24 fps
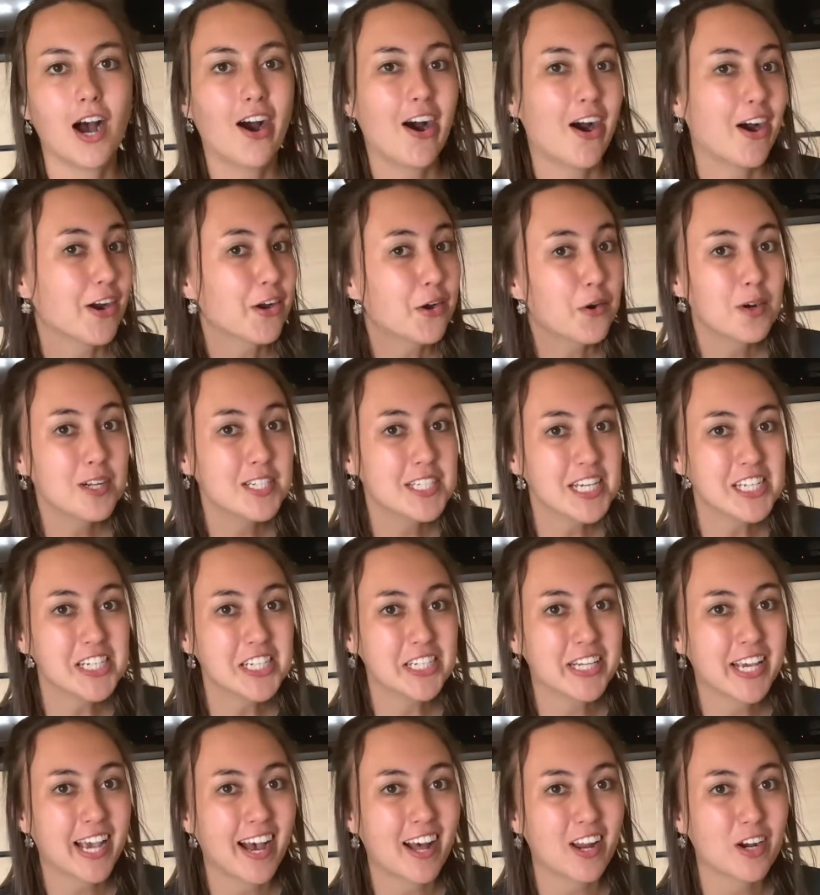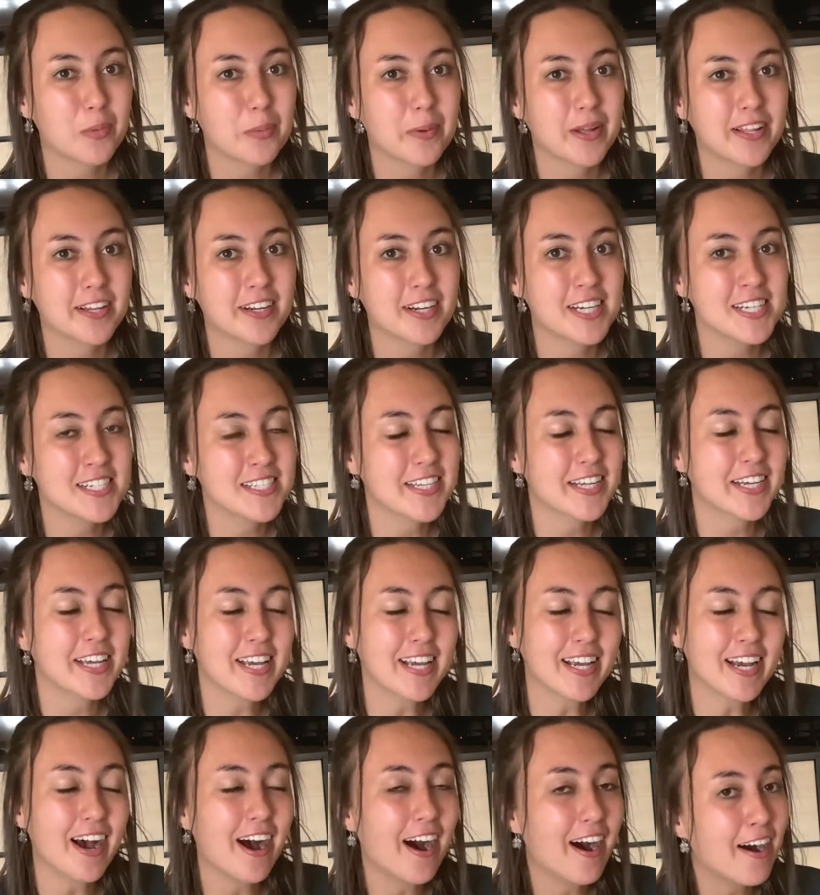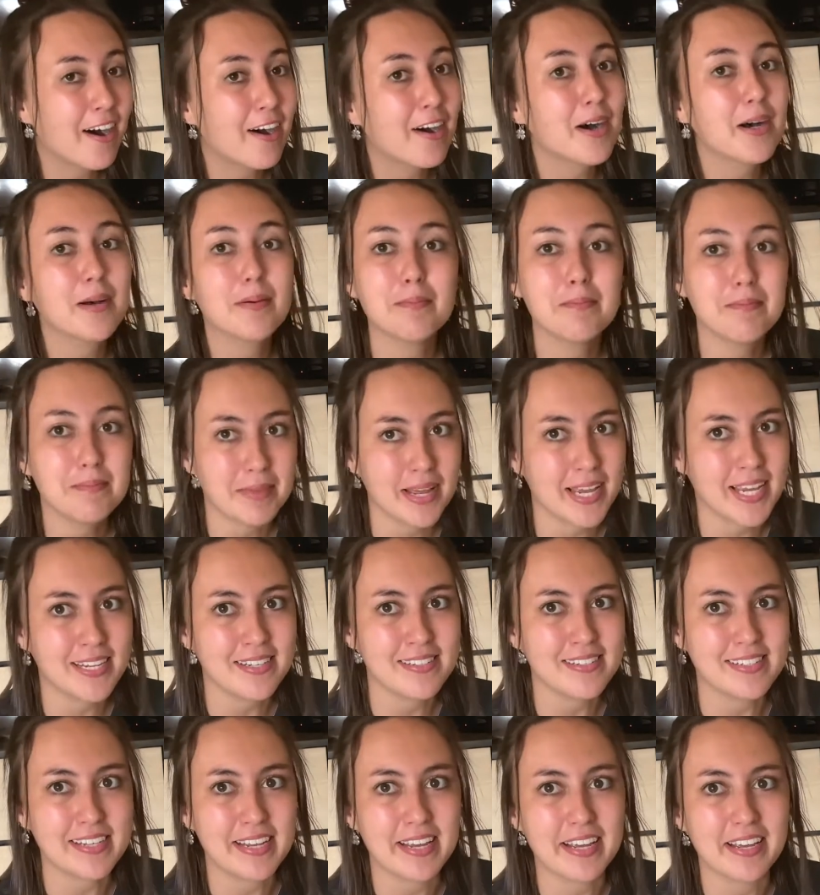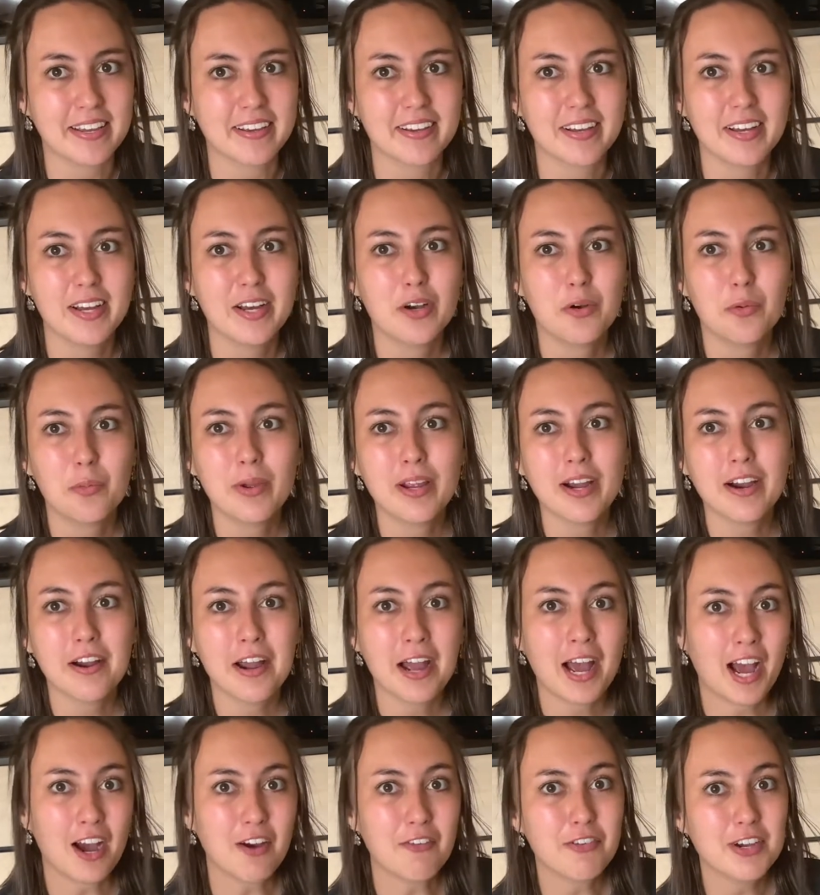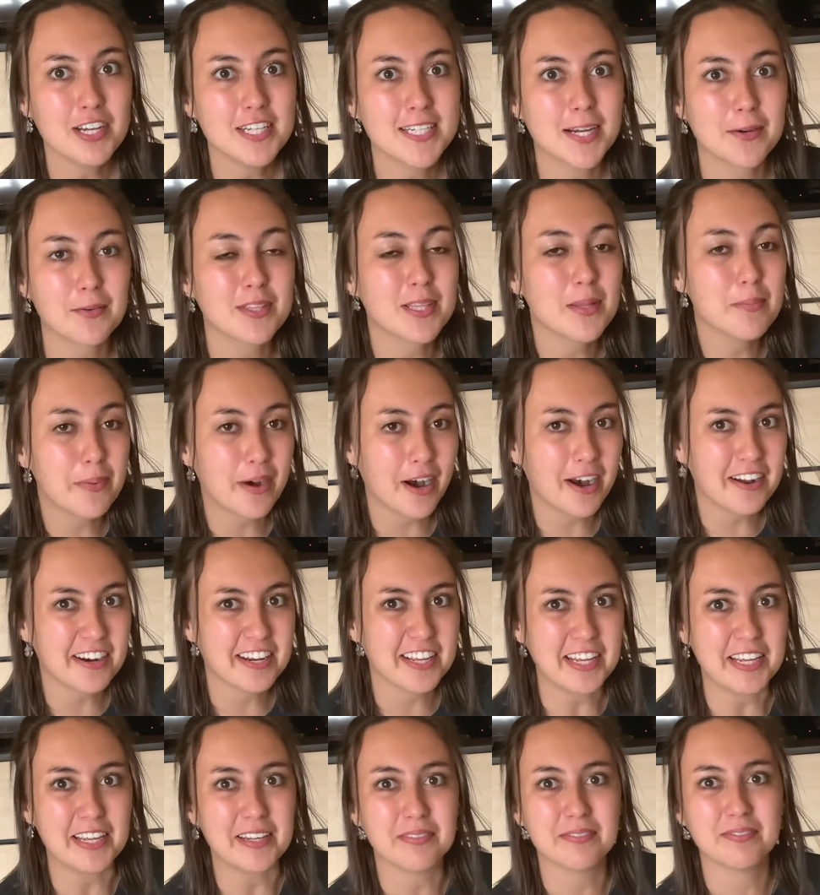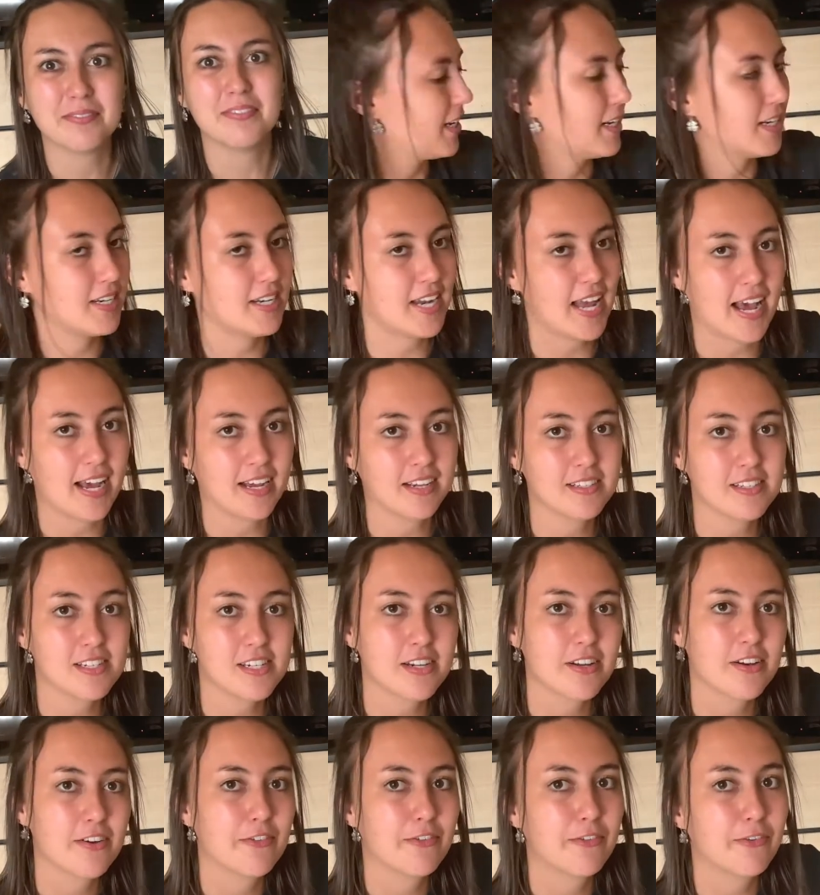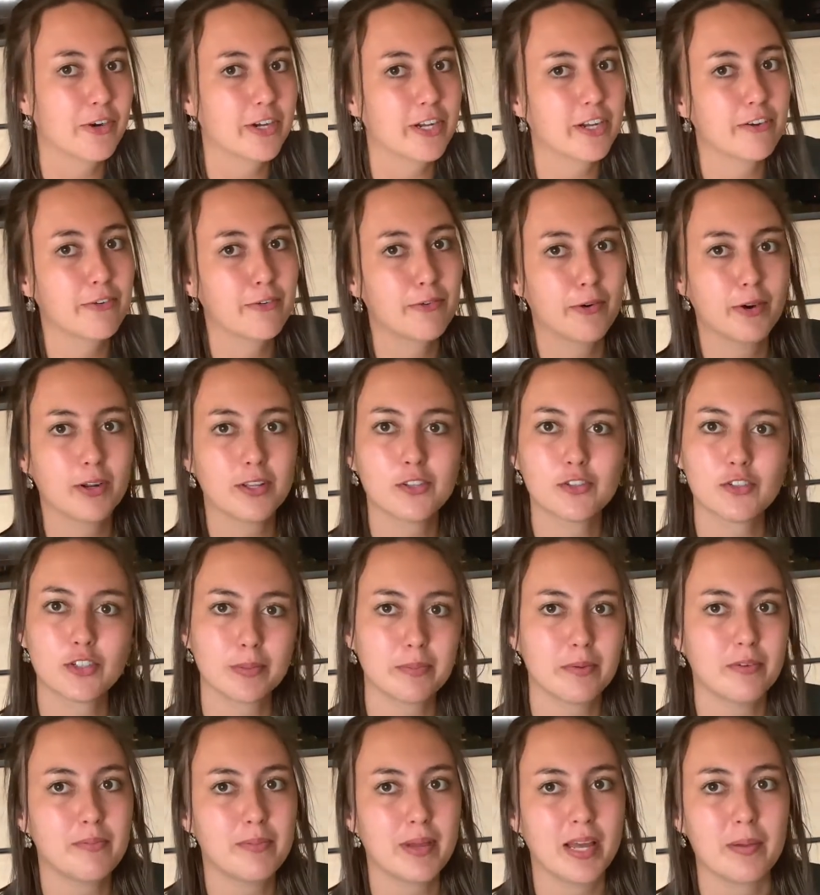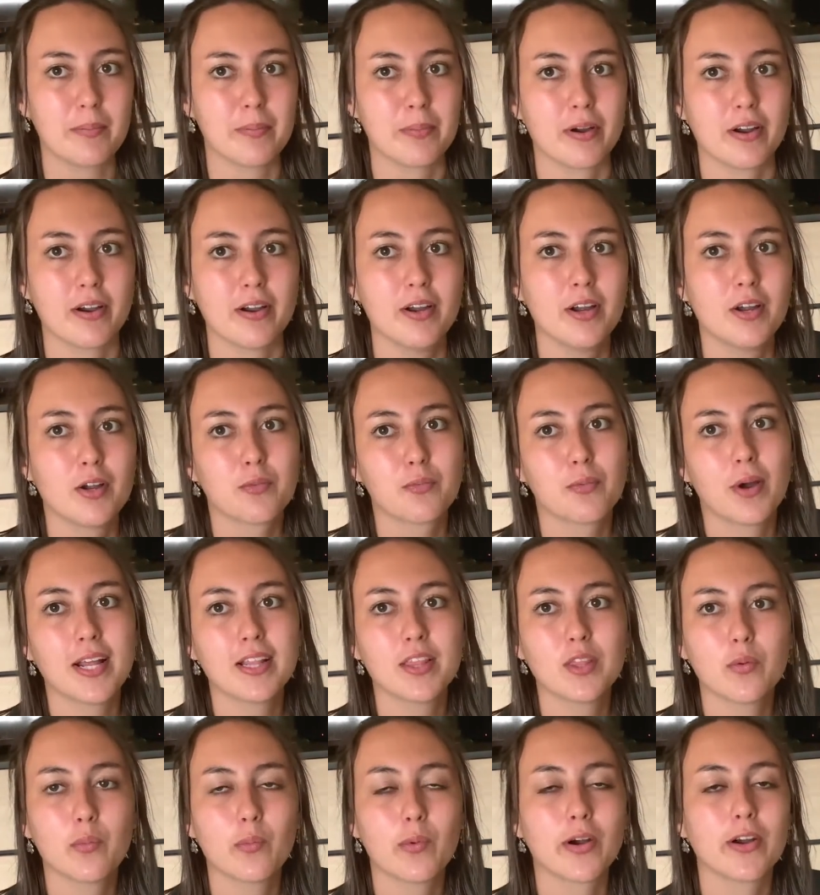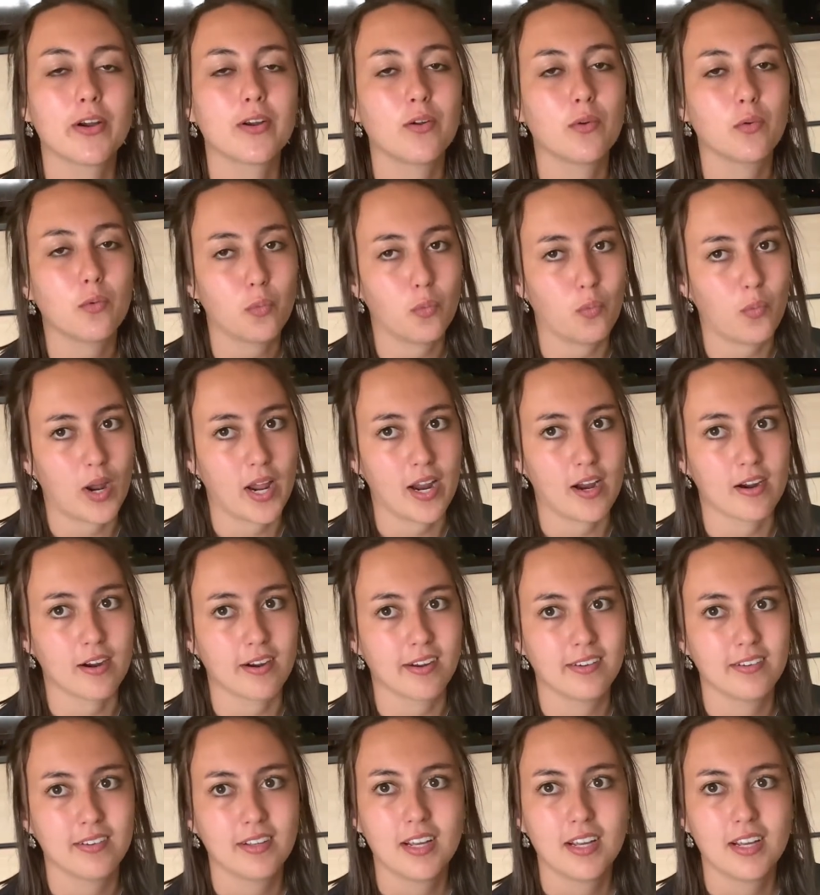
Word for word: Our quotation caterpillar is looking amazing. We are halfway done with the body. Next, for your fourth strip of paper, write the word where.